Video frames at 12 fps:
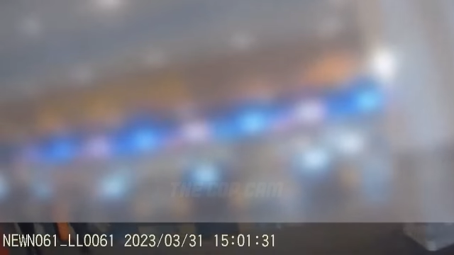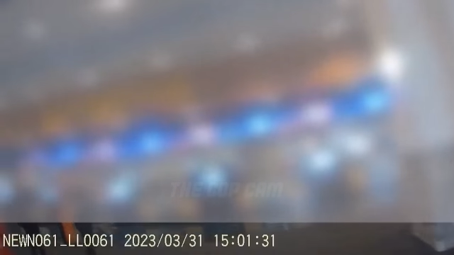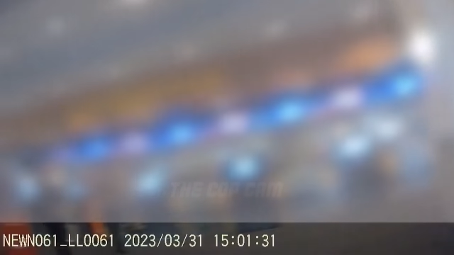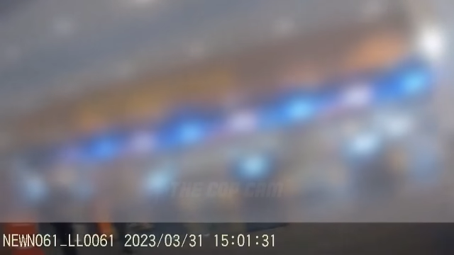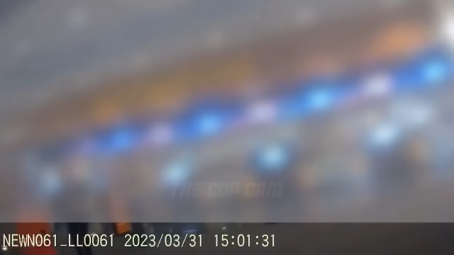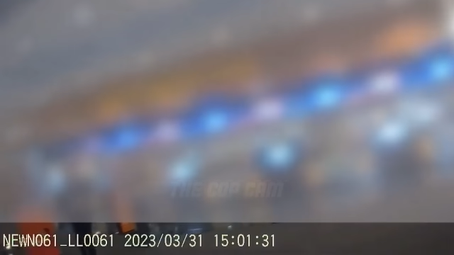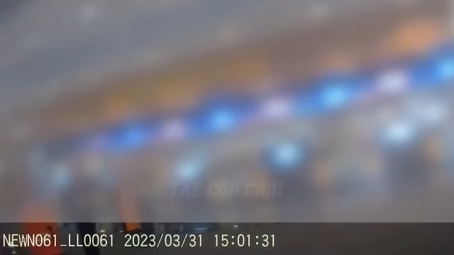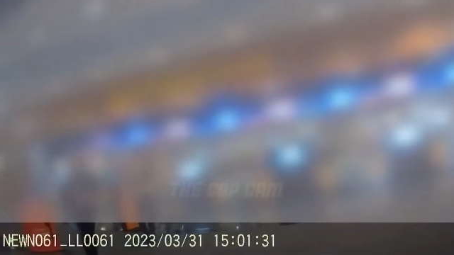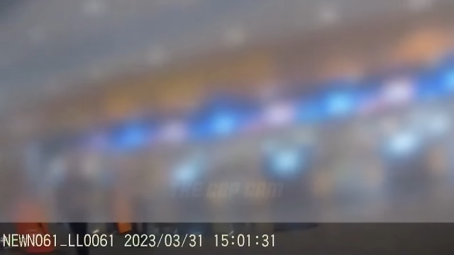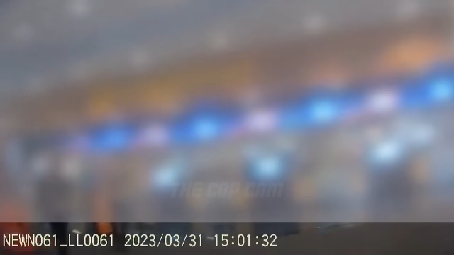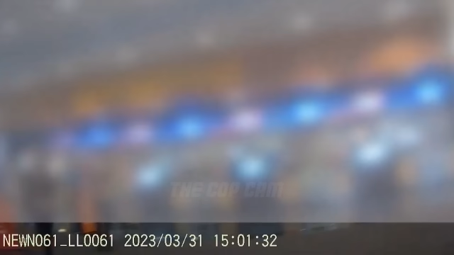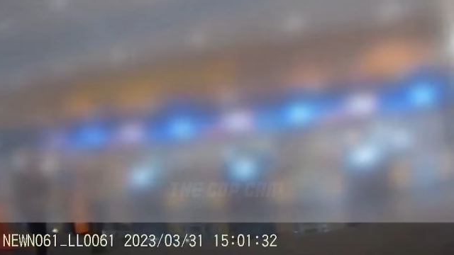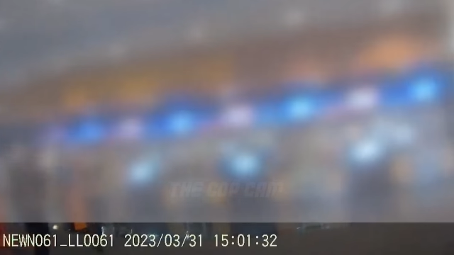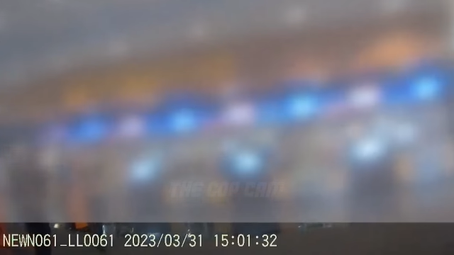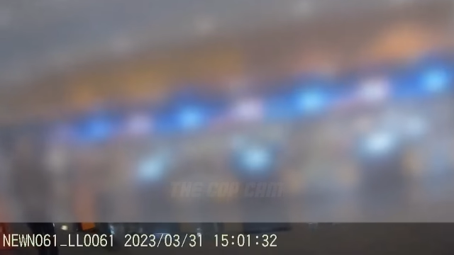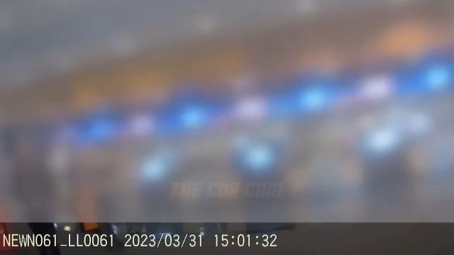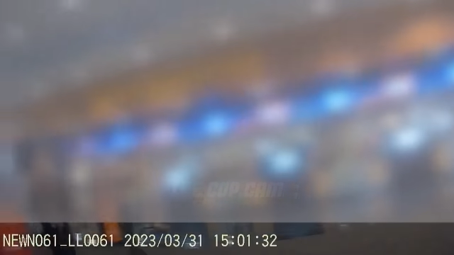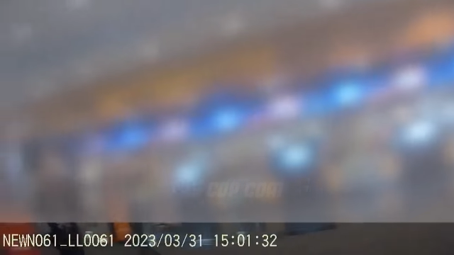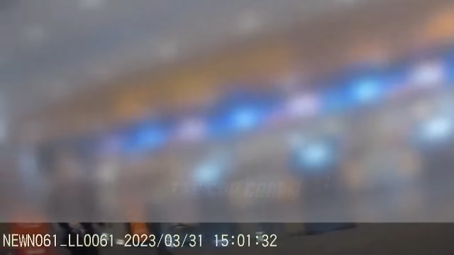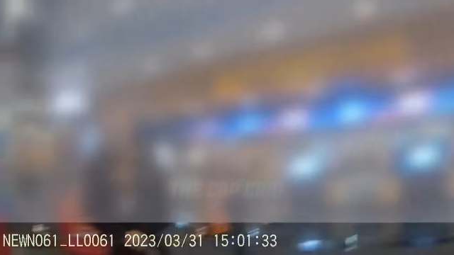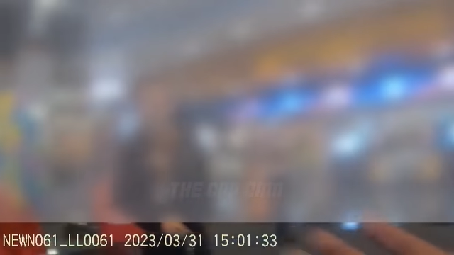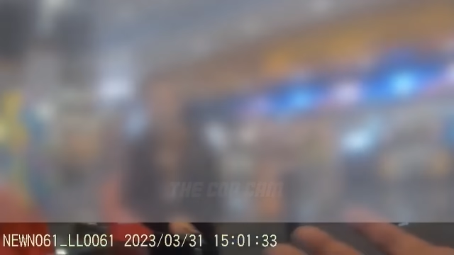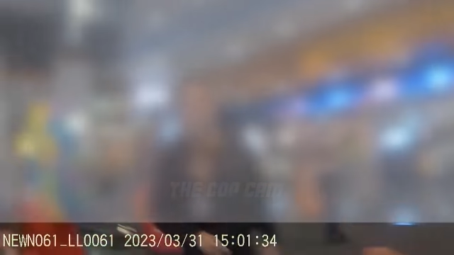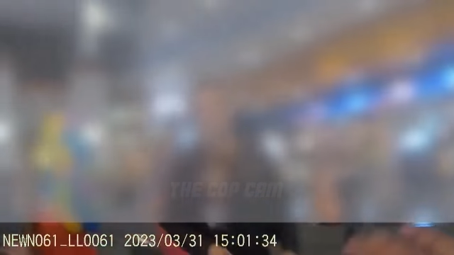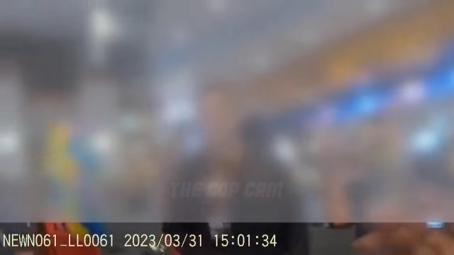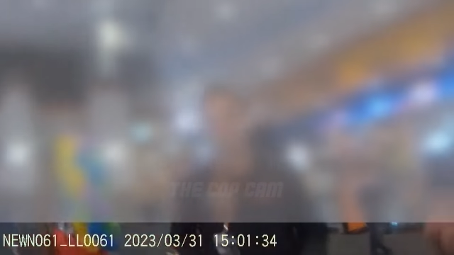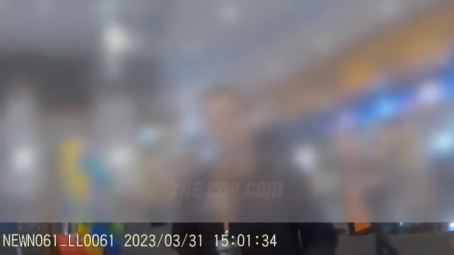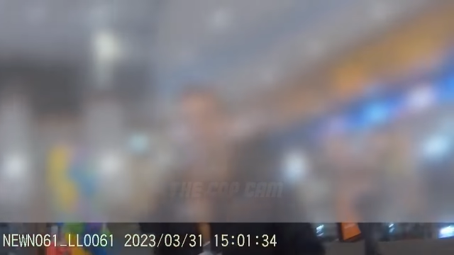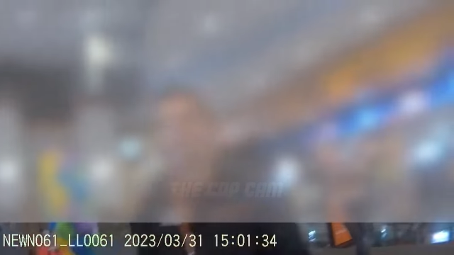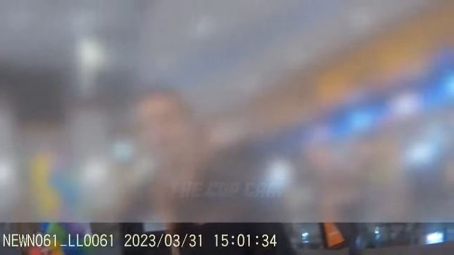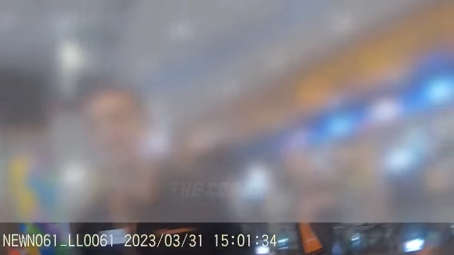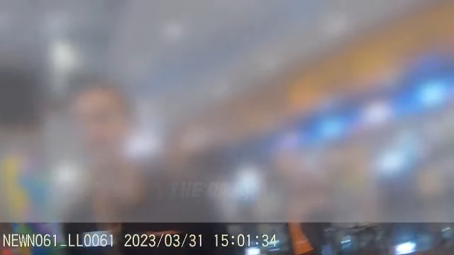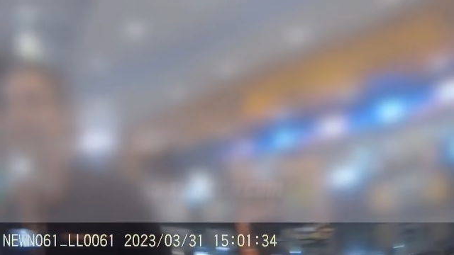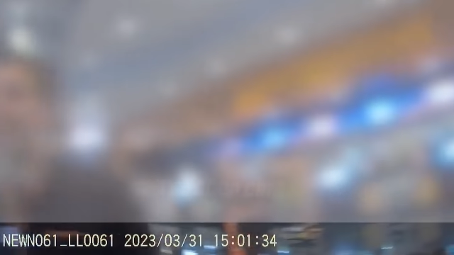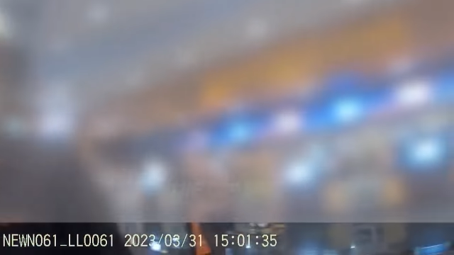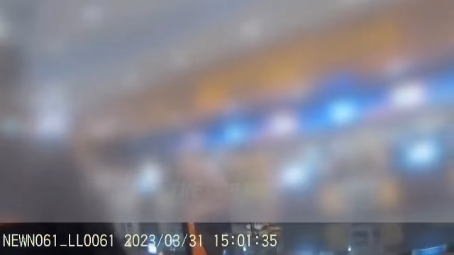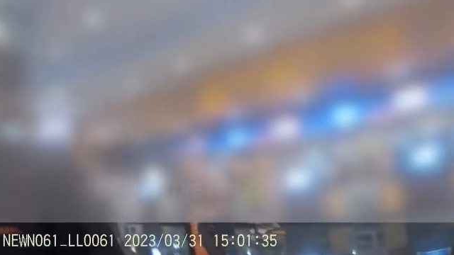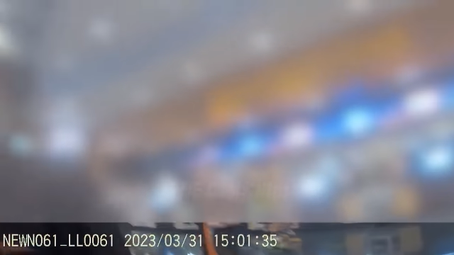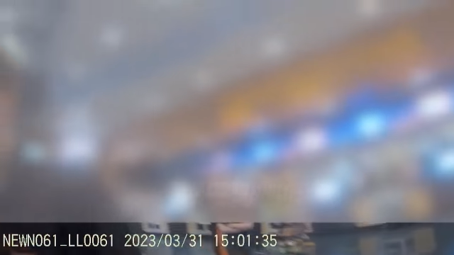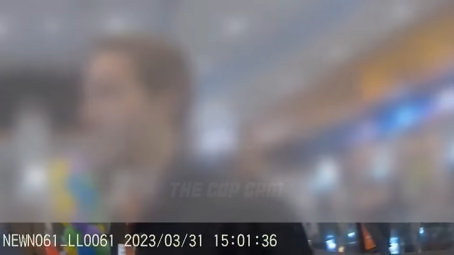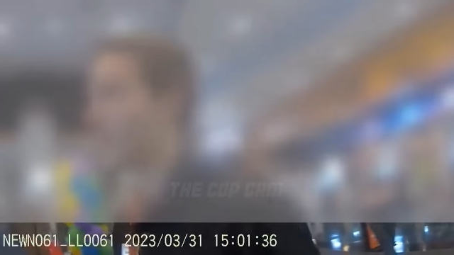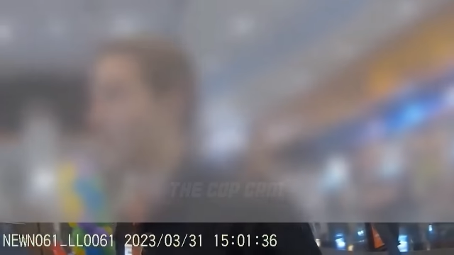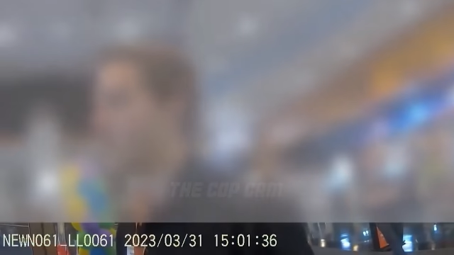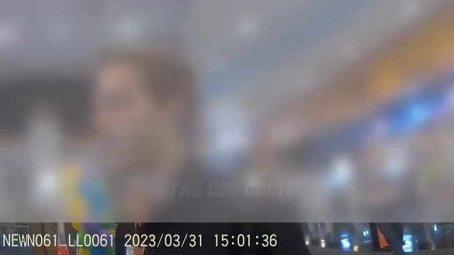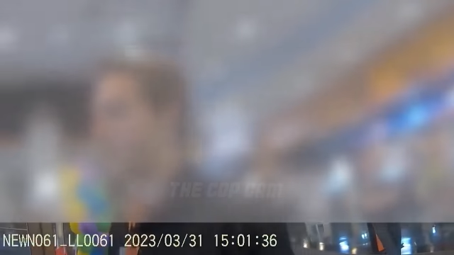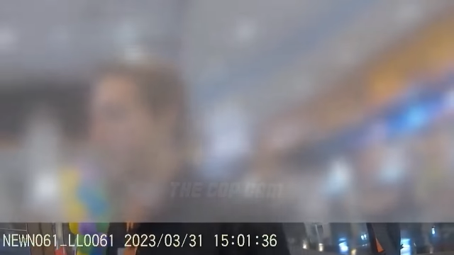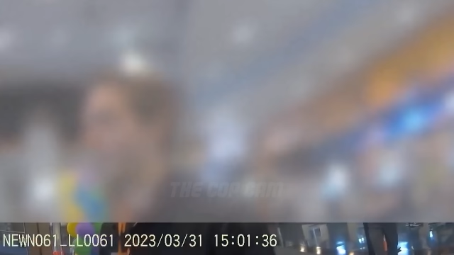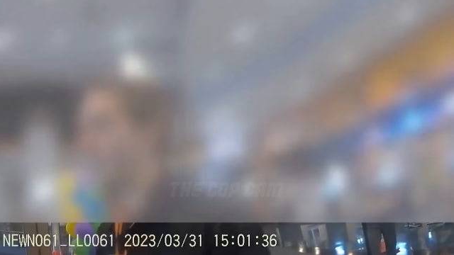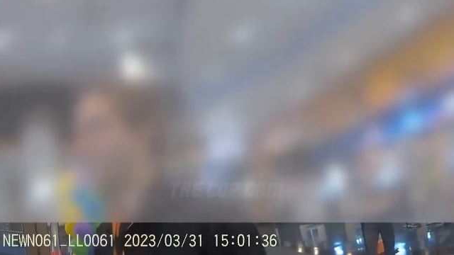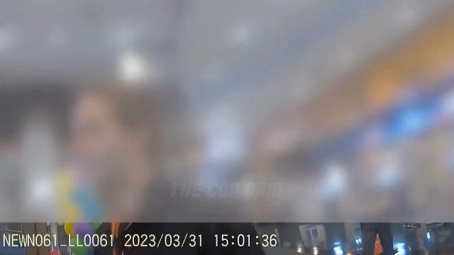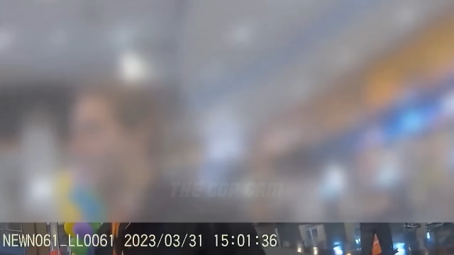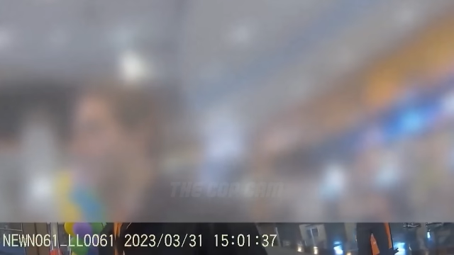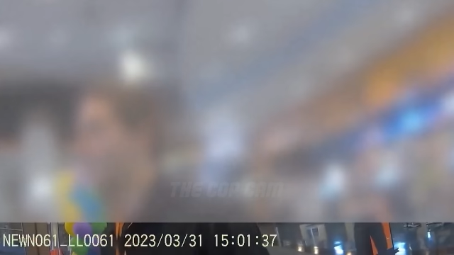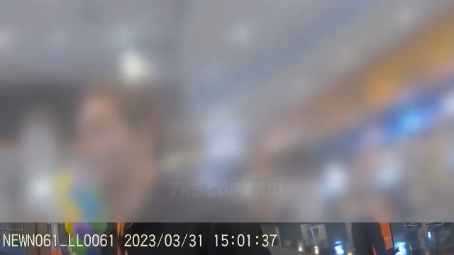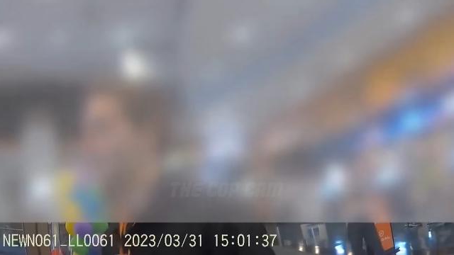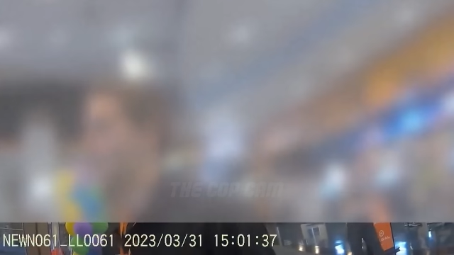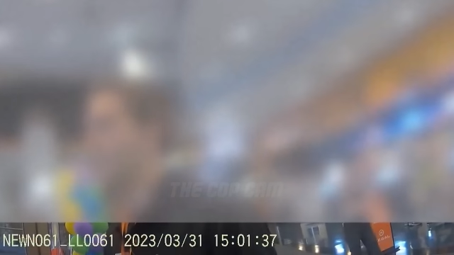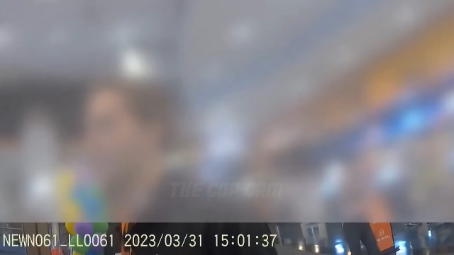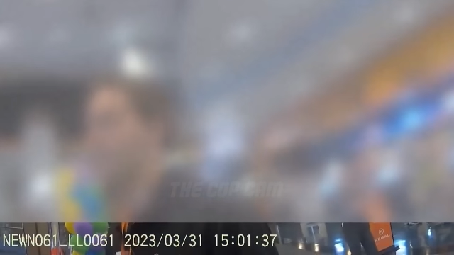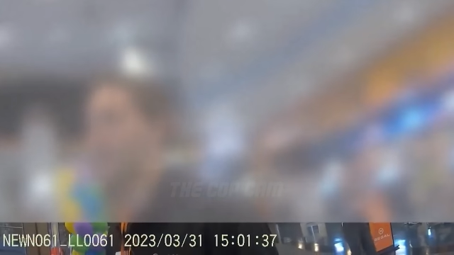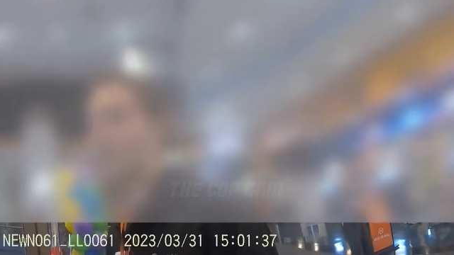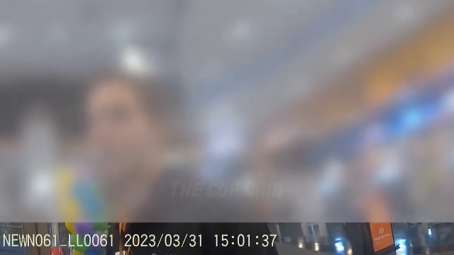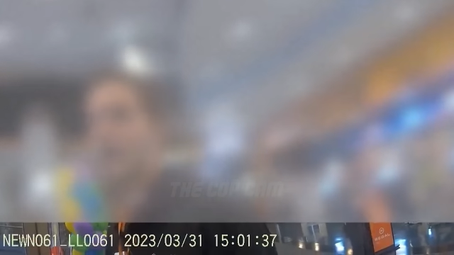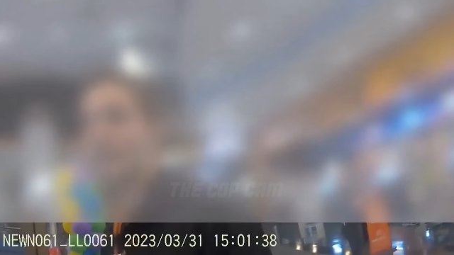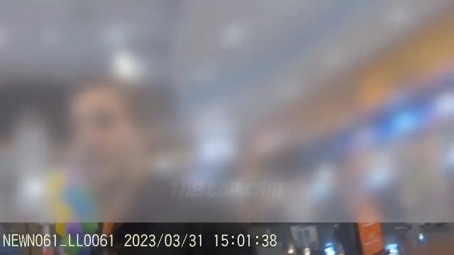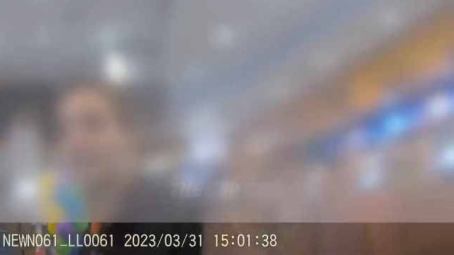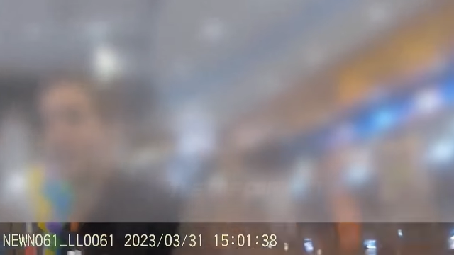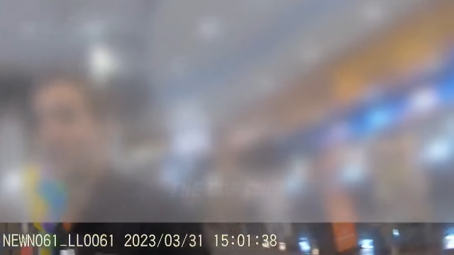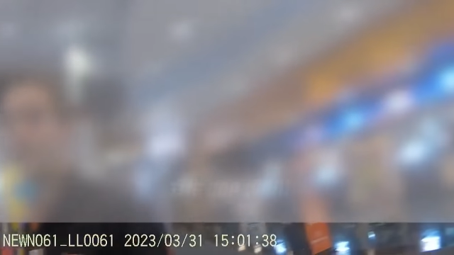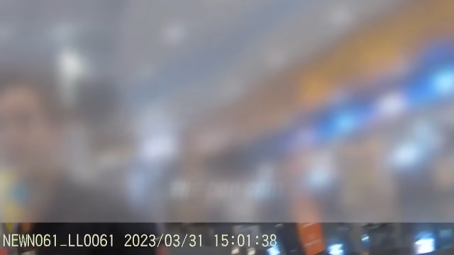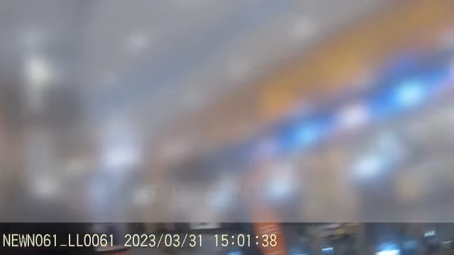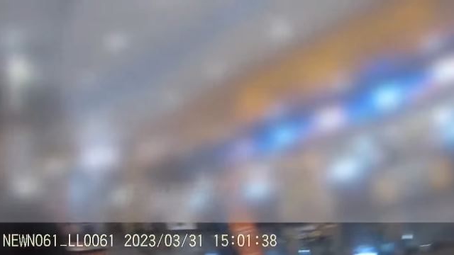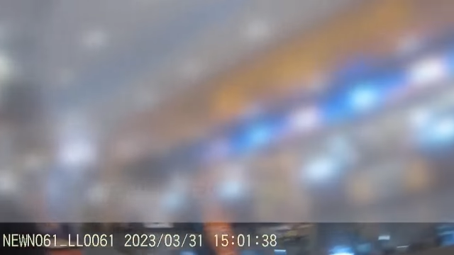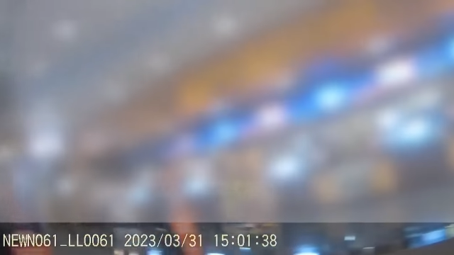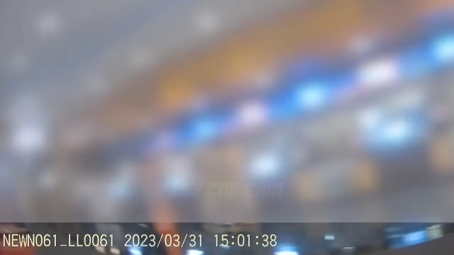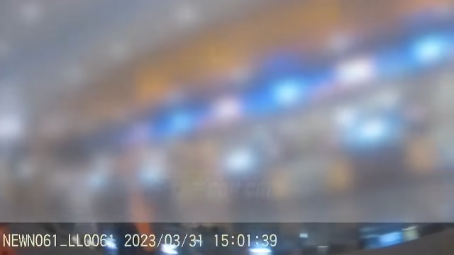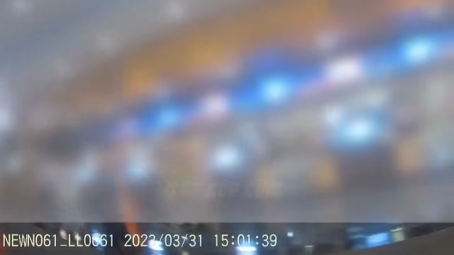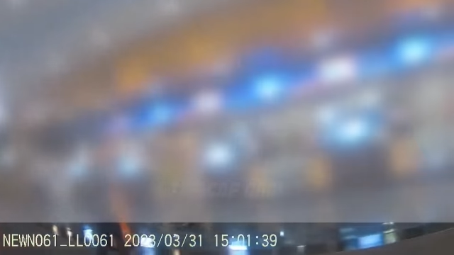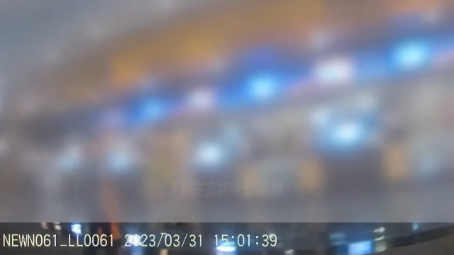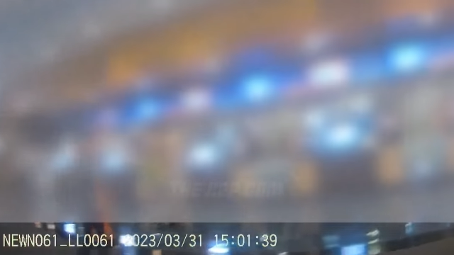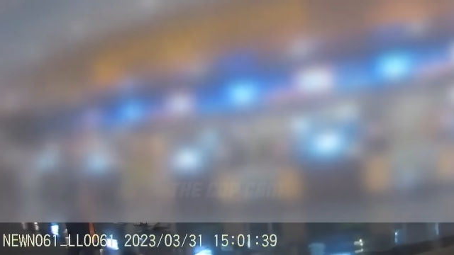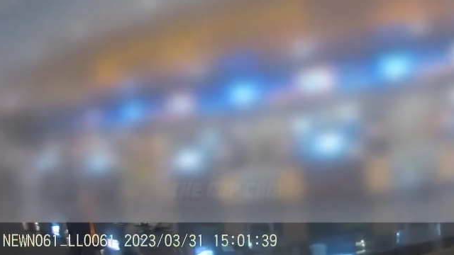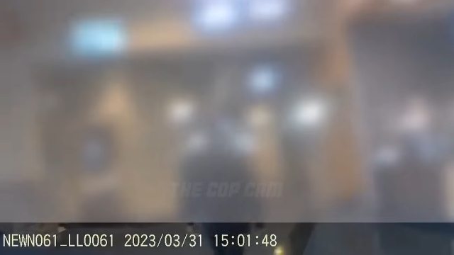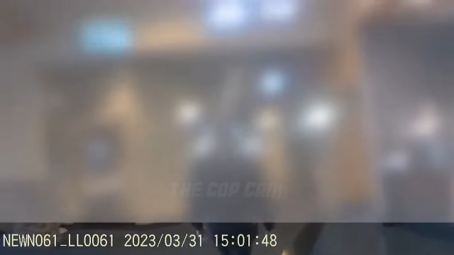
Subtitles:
No face is visible, so there are no lips to read.